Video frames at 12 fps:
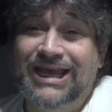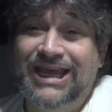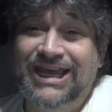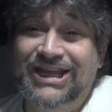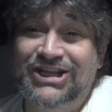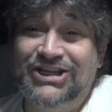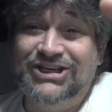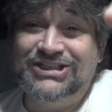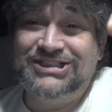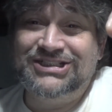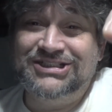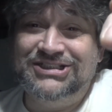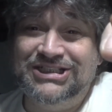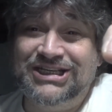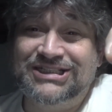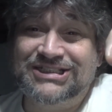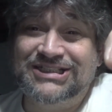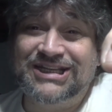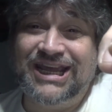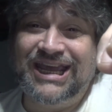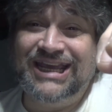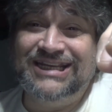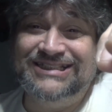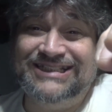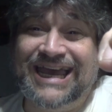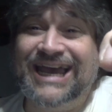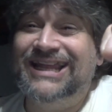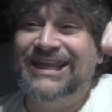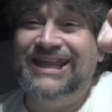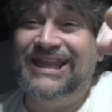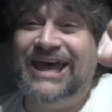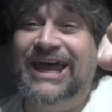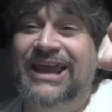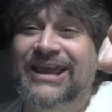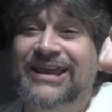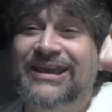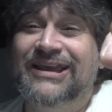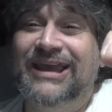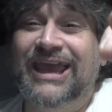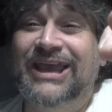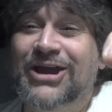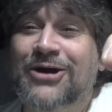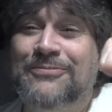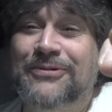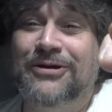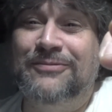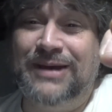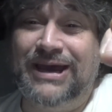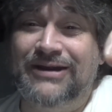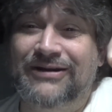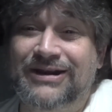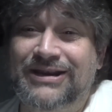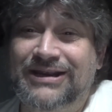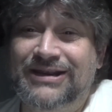It looks just exactly like a GoPro battery.